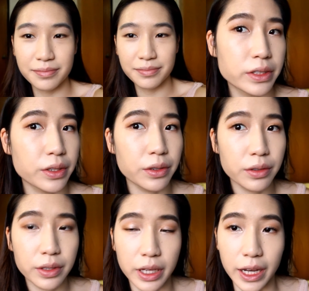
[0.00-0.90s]
So
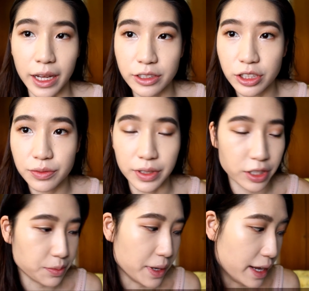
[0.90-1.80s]
yeah, I just
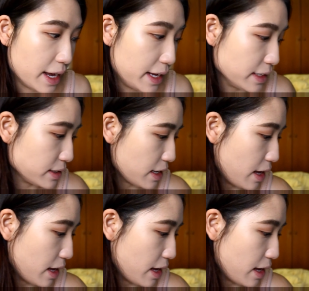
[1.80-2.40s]
finished my eyes,